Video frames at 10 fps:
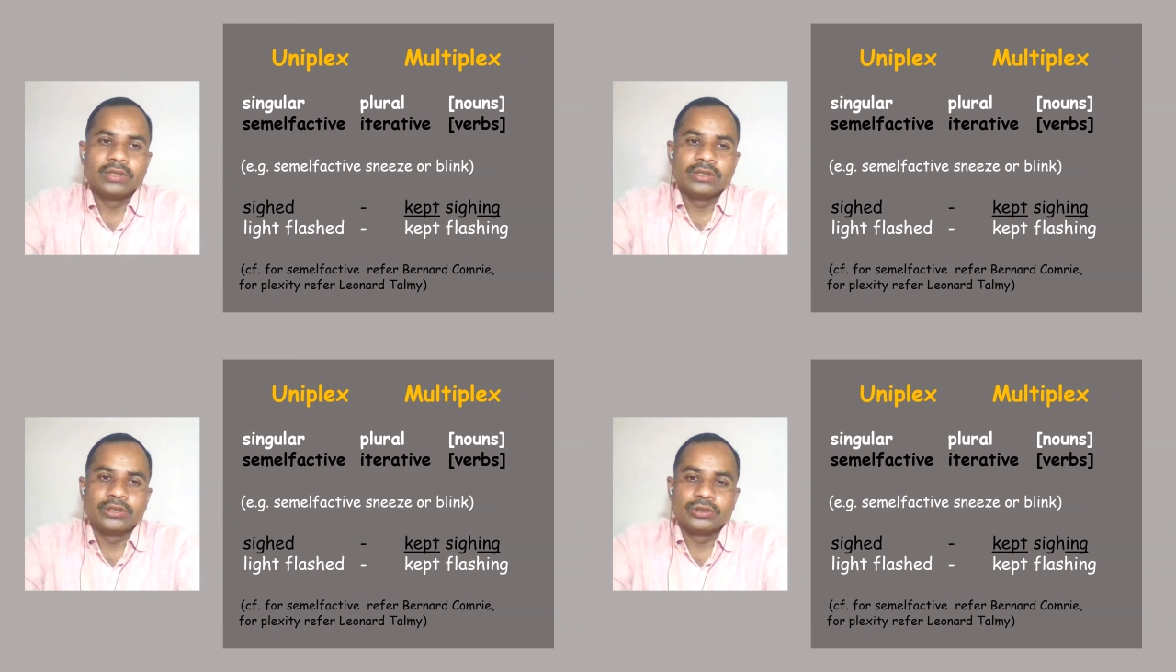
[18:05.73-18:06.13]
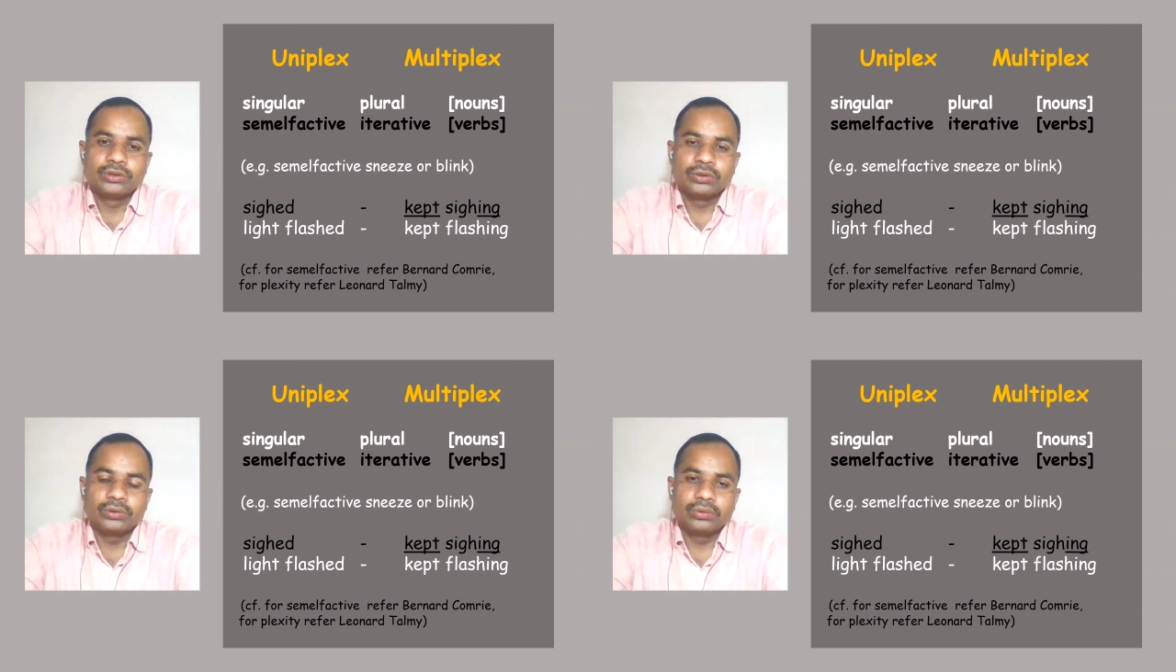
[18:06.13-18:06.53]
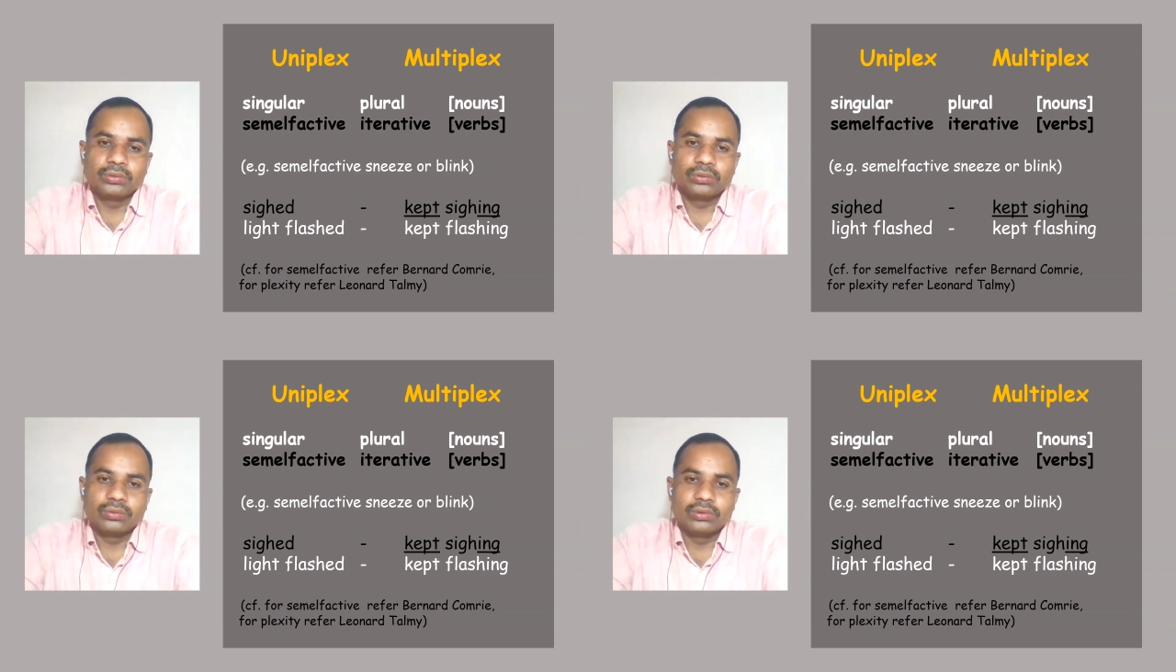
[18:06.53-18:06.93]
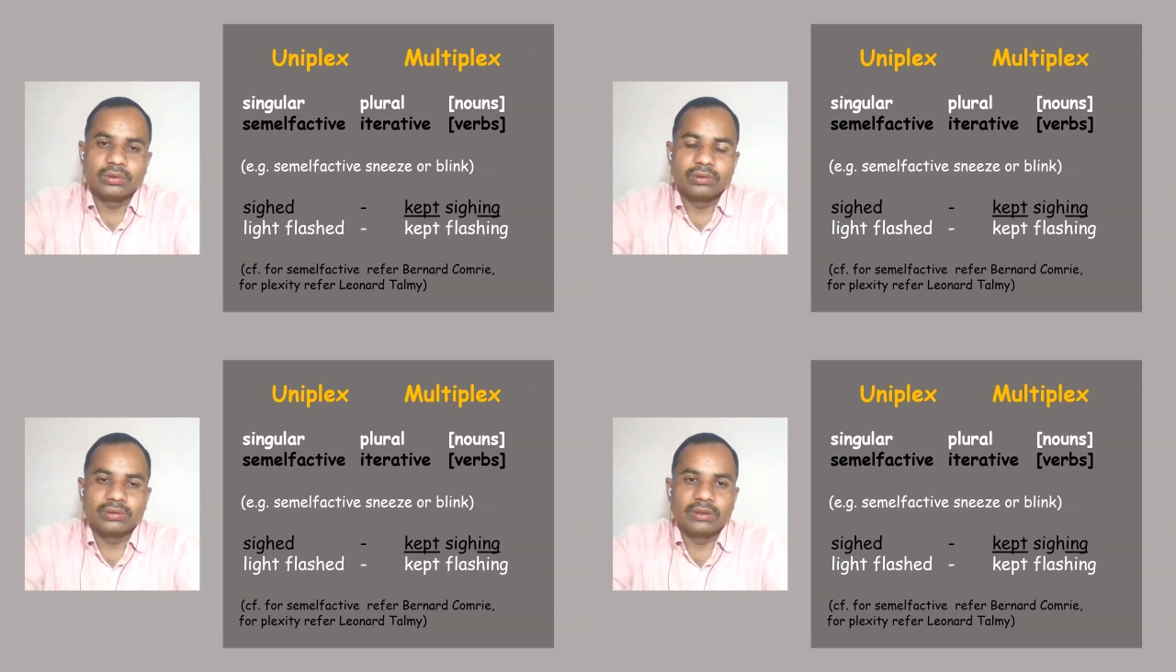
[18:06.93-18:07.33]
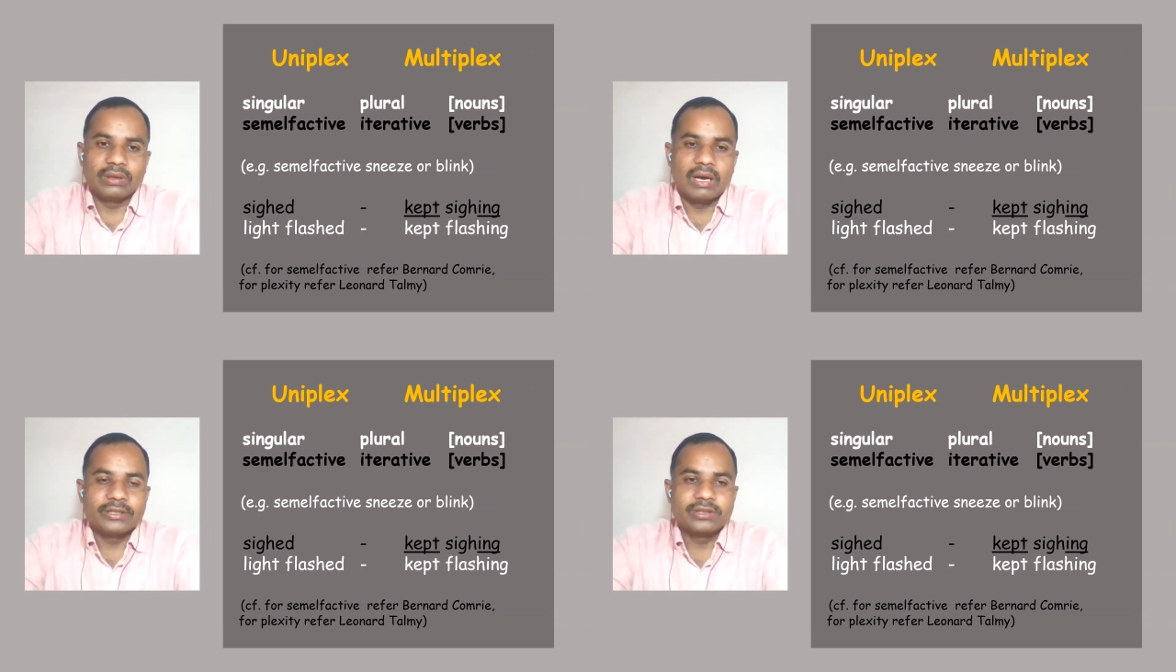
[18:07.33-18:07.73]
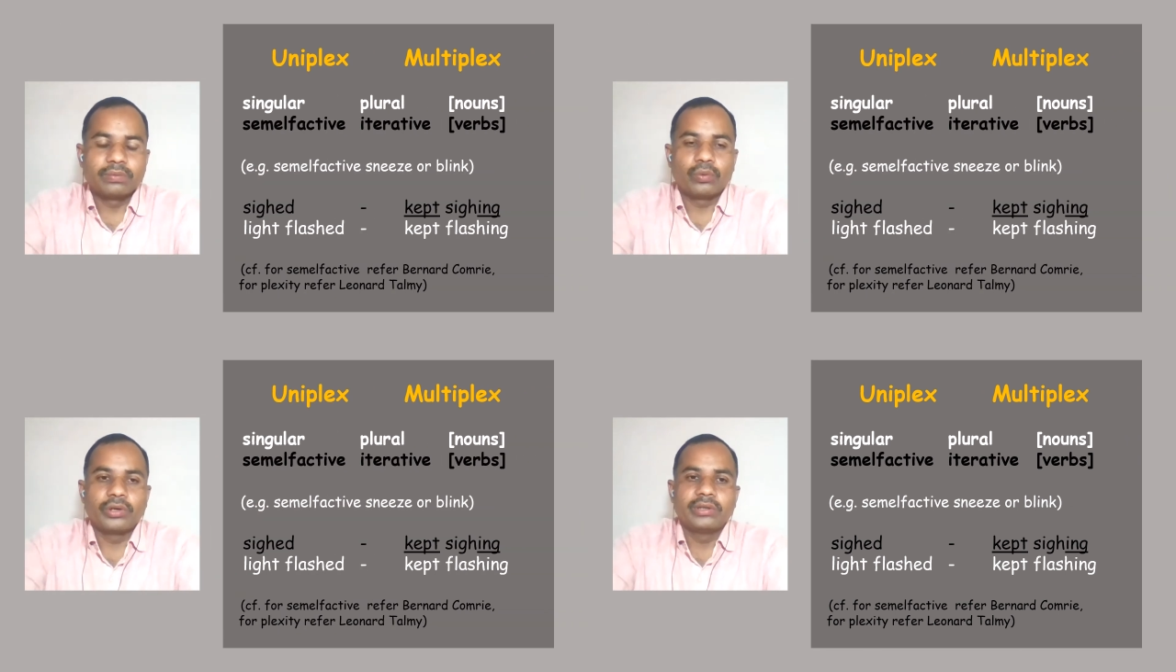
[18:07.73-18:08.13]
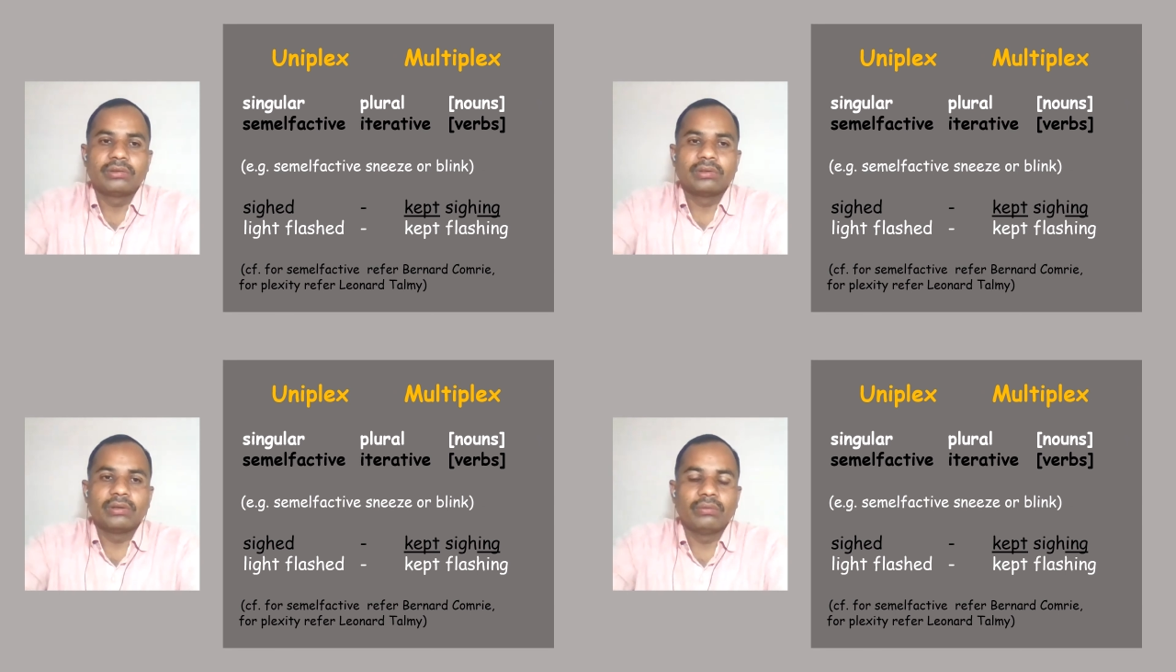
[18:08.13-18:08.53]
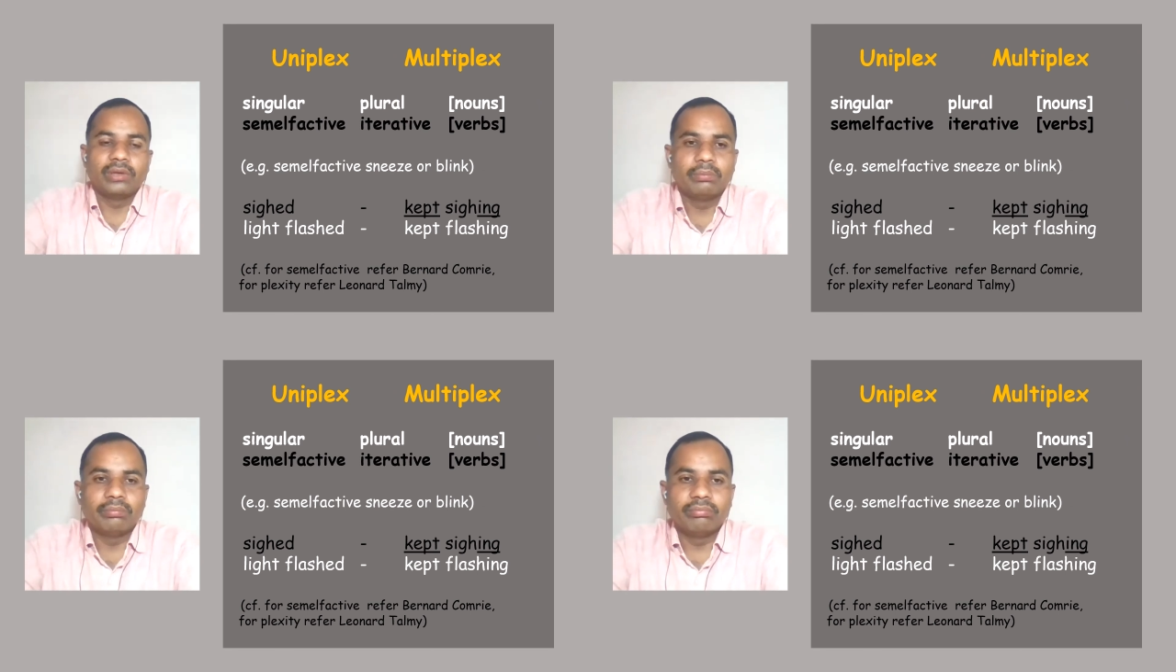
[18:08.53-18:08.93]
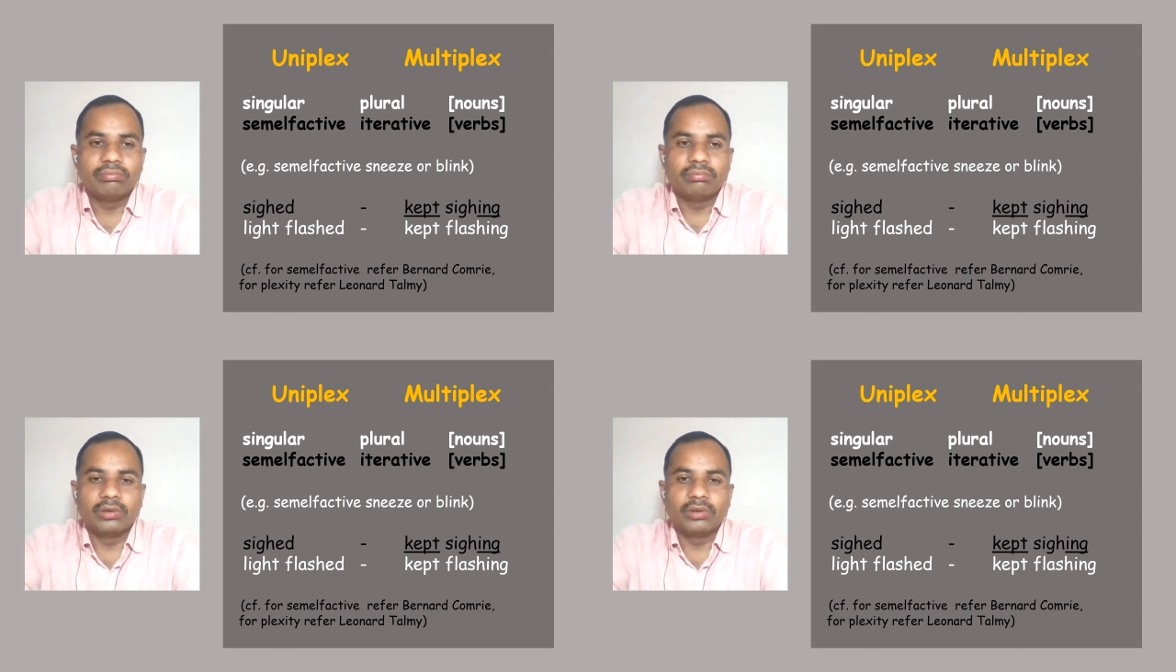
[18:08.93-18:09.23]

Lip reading: So the last point I will